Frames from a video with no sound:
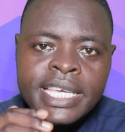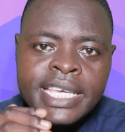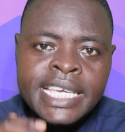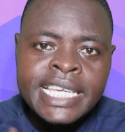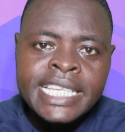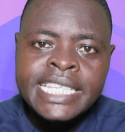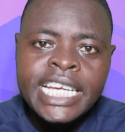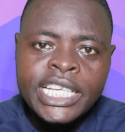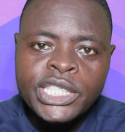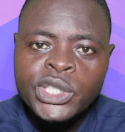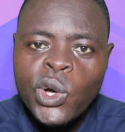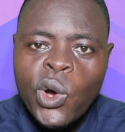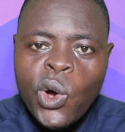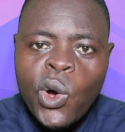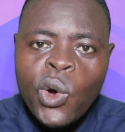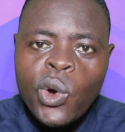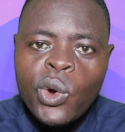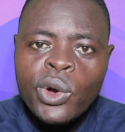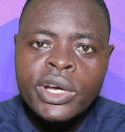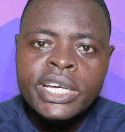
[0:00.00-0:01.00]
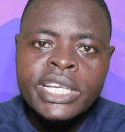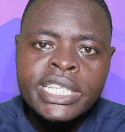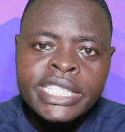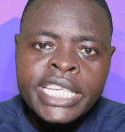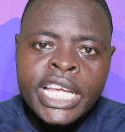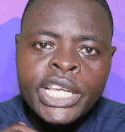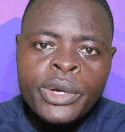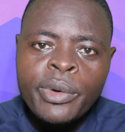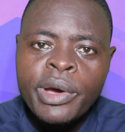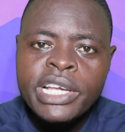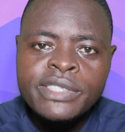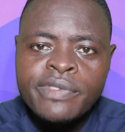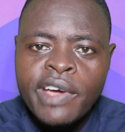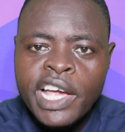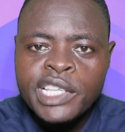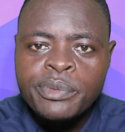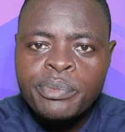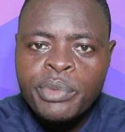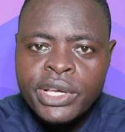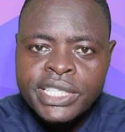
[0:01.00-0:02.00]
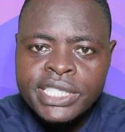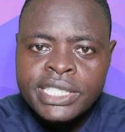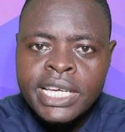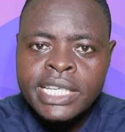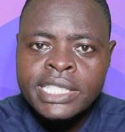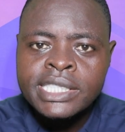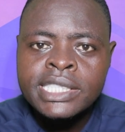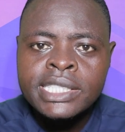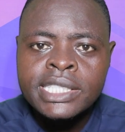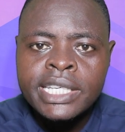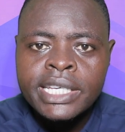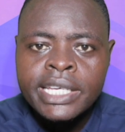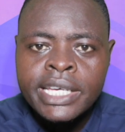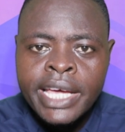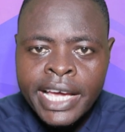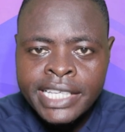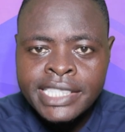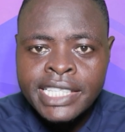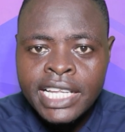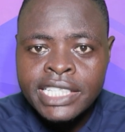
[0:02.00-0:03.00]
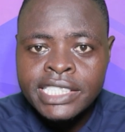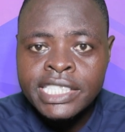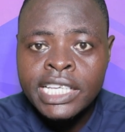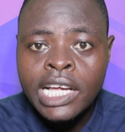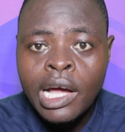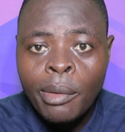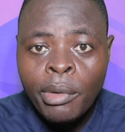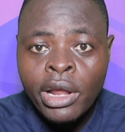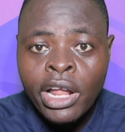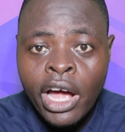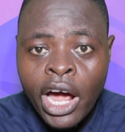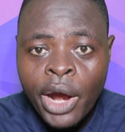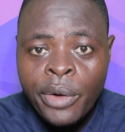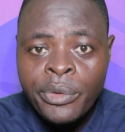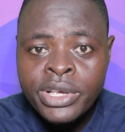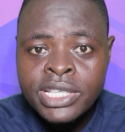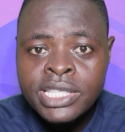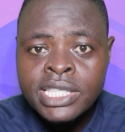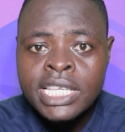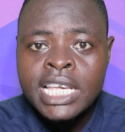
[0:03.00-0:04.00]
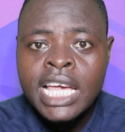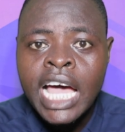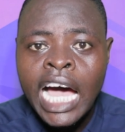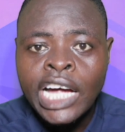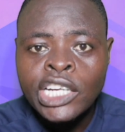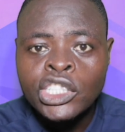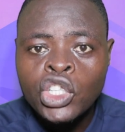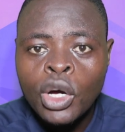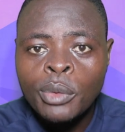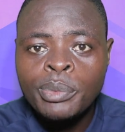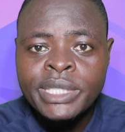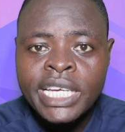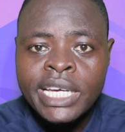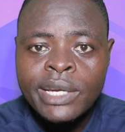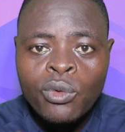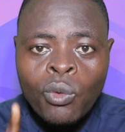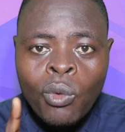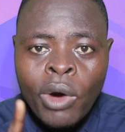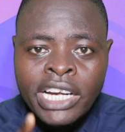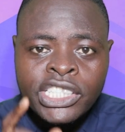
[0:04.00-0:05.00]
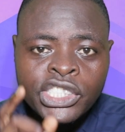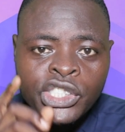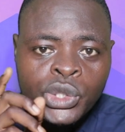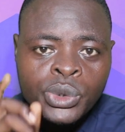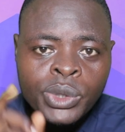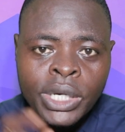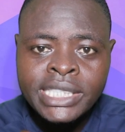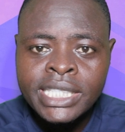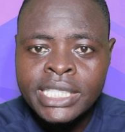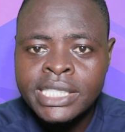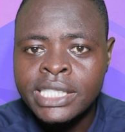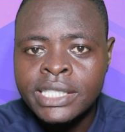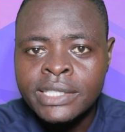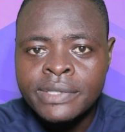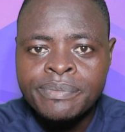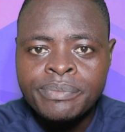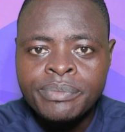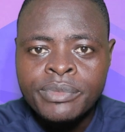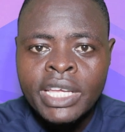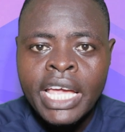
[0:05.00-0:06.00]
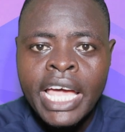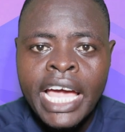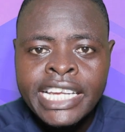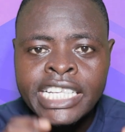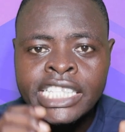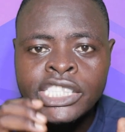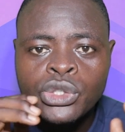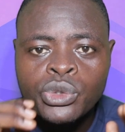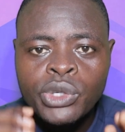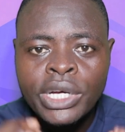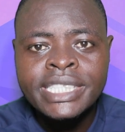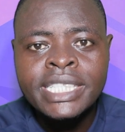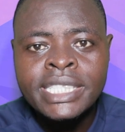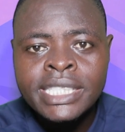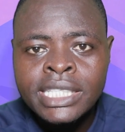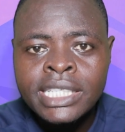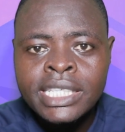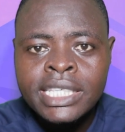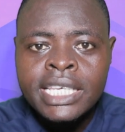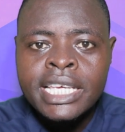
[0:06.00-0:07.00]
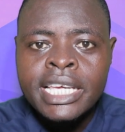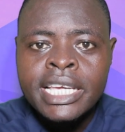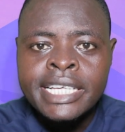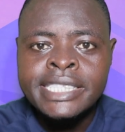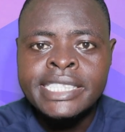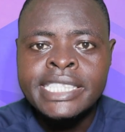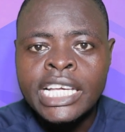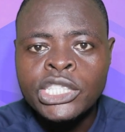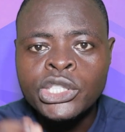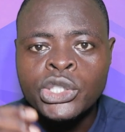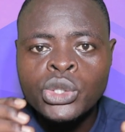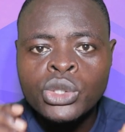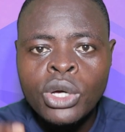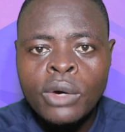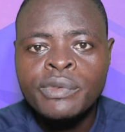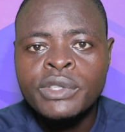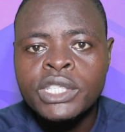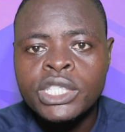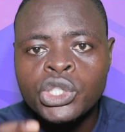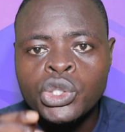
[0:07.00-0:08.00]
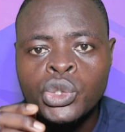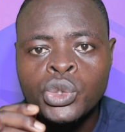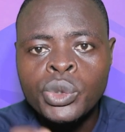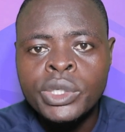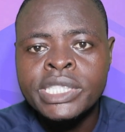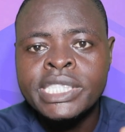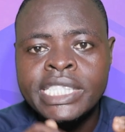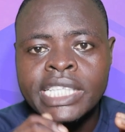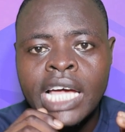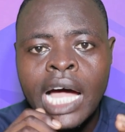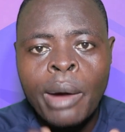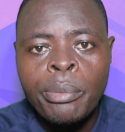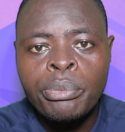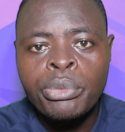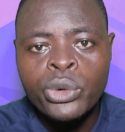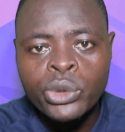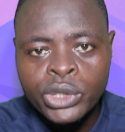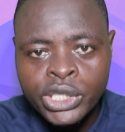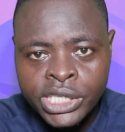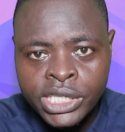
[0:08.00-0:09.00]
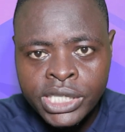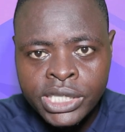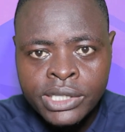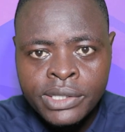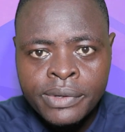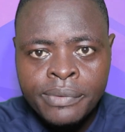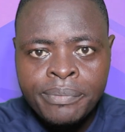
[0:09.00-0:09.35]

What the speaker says: In the tour, the US Vice President, Her Excellency Kamala Harris, adopted one strategy, and this strategy is the soft, sweet approach.